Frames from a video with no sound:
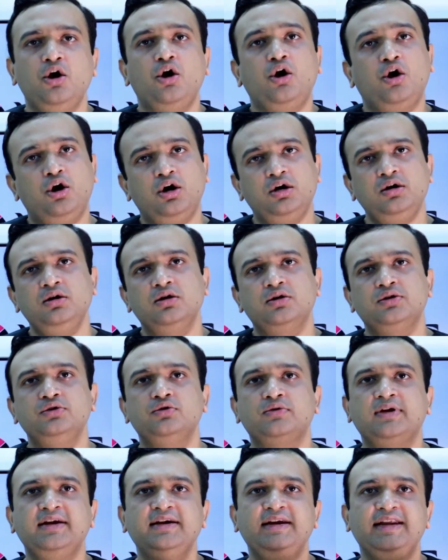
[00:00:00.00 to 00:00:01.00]
Or
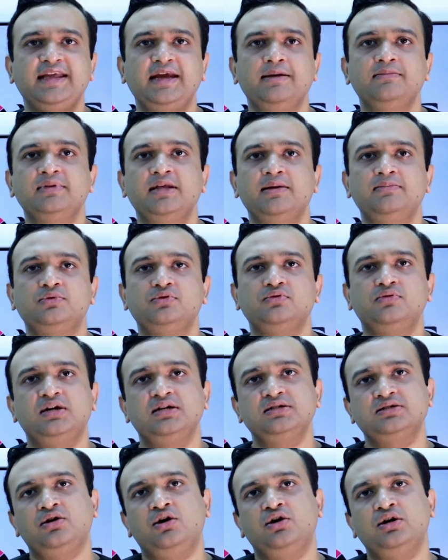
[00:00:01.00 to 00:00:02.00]
you can DM them to
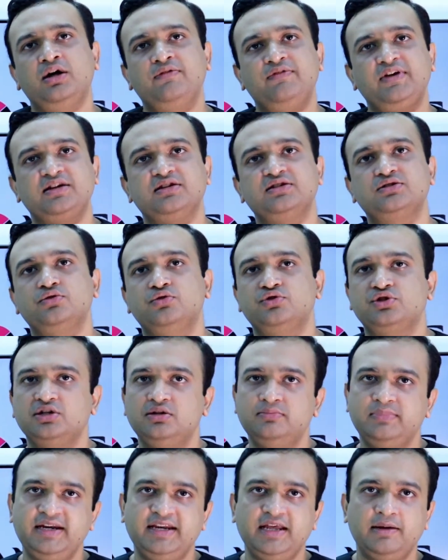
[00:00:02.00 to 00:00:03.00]
us on our various
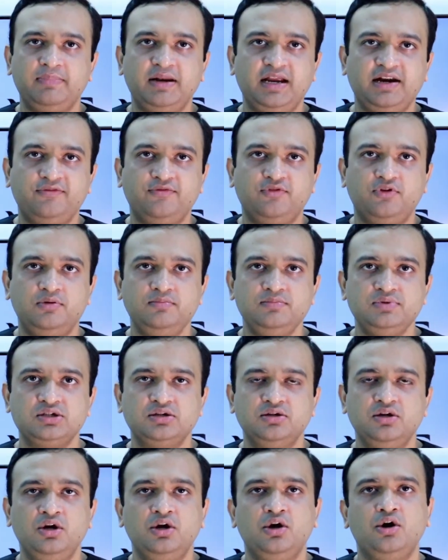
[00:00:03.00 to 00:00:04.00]
social media
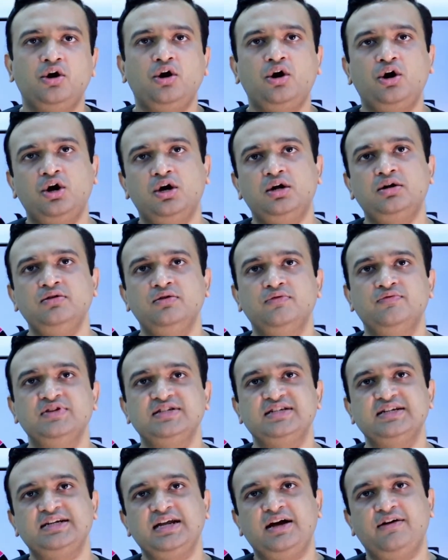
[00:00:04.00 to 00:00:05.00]
platforms, or
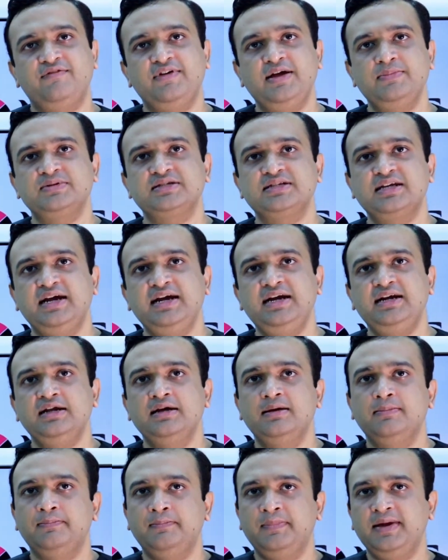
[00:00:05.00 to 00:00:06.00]
visit our website,
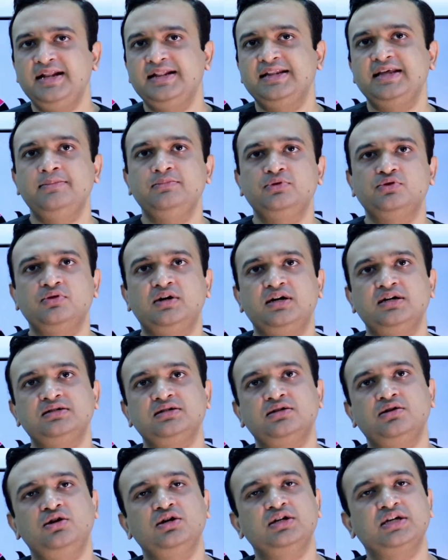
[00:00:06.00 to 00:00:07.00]
mail them to
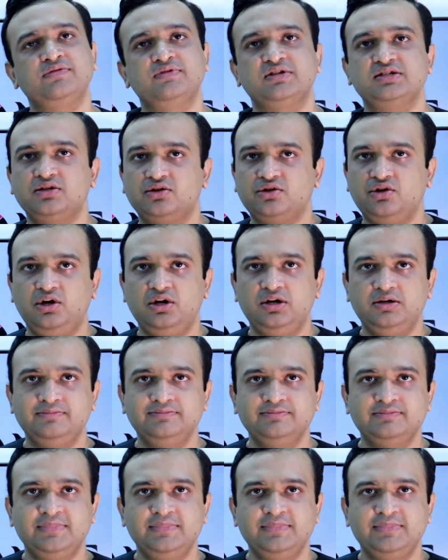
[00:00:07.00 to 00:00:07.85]
us, or give us a call.